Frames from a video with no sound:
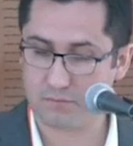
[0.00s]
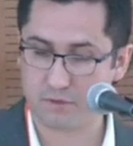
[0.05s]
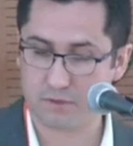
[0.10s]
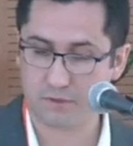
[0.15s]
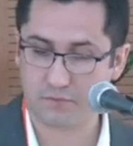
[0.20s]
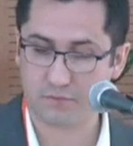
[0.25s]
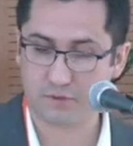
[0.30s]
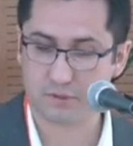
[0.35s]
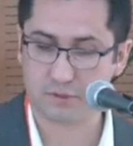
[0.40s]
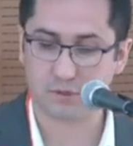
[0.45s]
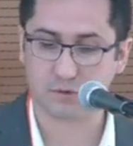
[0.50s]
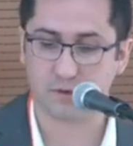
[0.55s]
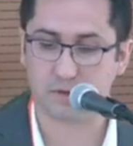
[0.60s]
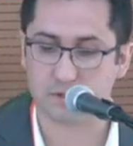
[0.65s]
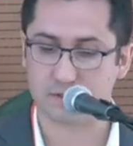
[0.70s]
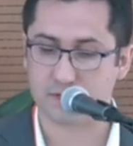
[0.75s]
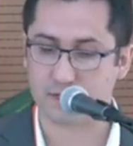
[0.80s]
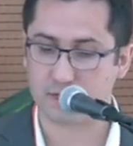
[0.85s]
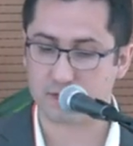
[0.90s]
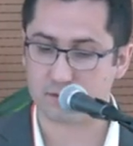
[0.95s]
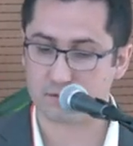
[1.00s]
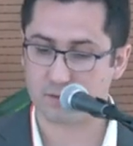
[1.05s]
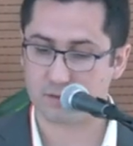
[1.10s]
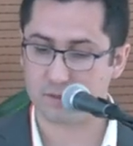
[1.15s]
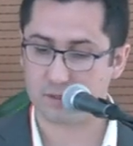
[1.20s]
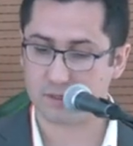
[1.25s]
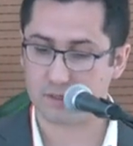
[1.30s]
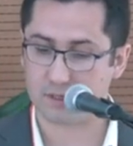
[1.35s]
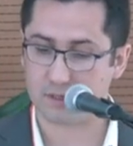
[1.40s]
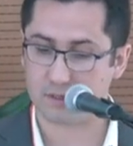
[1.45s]
Pontificia Universidad
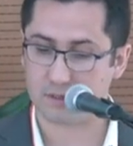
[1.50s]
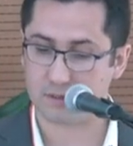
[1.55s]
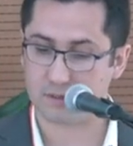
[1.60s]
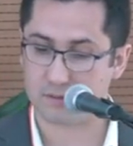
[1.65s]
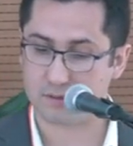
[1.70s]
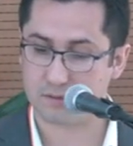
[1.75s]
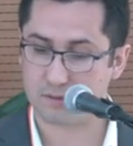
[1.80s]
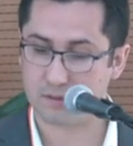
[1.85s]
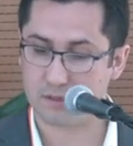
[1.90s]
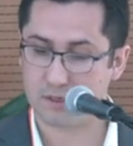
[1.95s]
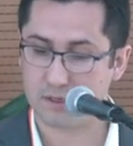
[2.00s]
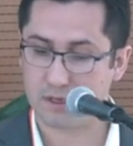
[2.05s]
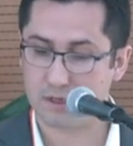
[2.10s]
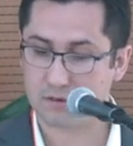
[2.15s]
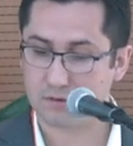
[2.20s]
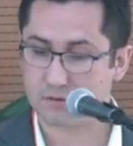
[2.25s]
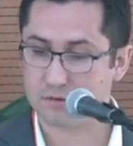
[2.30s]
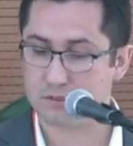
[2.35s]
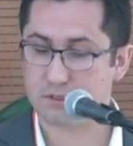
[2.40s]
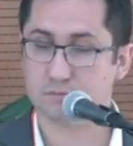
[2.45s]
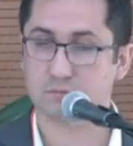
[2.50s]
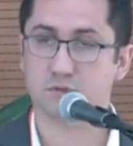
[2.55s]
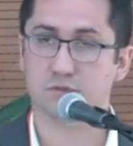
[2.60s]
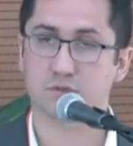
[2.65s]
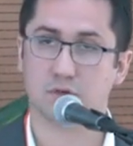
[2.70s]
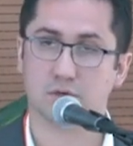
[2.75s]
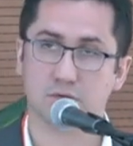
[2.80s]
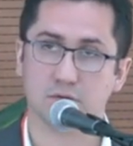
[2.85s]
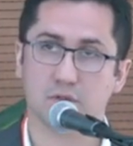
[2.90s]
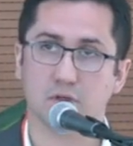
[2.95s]
Católica, and
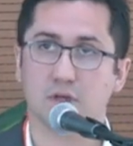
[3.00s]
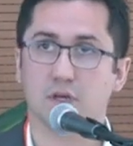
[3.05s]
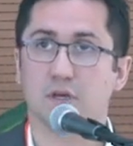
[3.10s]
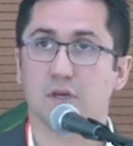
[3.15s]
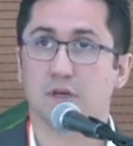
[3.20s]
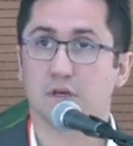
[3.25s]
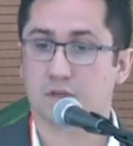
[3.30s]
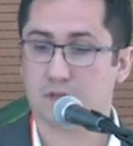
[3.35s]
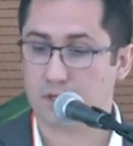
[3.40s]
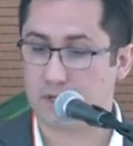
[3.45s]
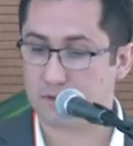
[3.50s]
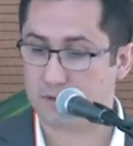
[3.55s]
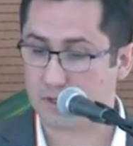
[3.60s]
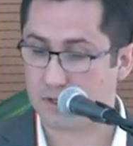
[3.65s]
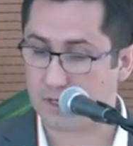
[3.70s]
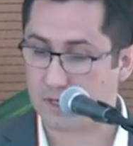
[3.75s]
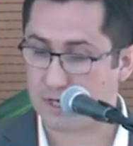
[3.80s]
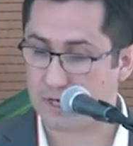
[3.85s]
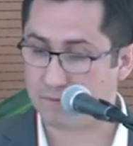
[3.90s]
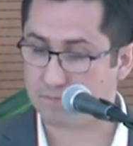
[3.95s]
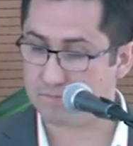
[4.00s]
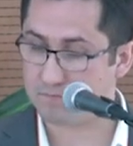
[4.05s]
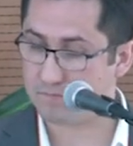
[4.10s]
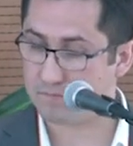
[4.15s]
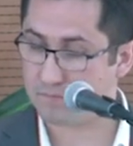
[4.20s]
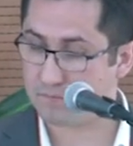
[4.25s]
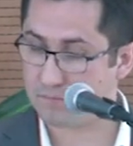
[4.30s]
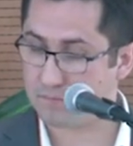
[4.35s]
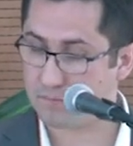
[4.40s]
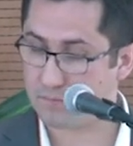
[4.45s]
Concepción. Yeah, they have
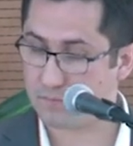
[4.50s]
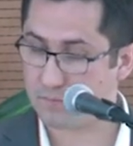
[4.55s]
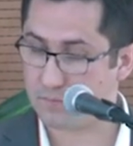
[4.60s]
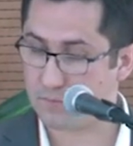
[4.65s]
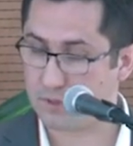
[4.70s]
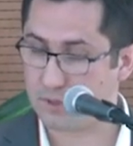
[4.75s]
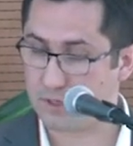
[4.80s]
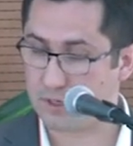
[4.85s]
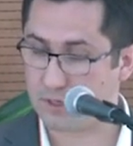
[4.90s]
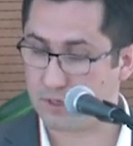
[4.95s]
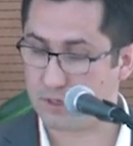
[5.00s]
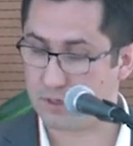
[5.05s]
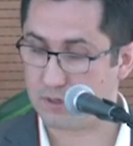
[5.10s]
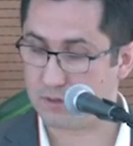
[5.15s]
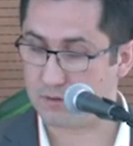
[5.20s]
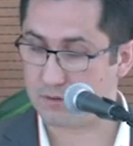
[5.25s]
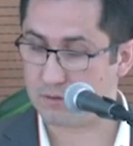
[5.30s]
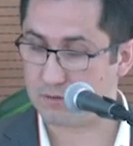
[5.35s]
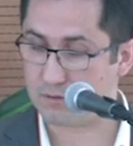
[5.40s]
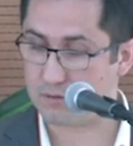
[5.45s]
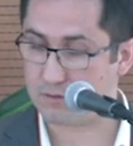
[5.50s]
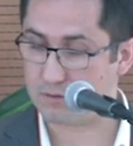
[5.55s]
the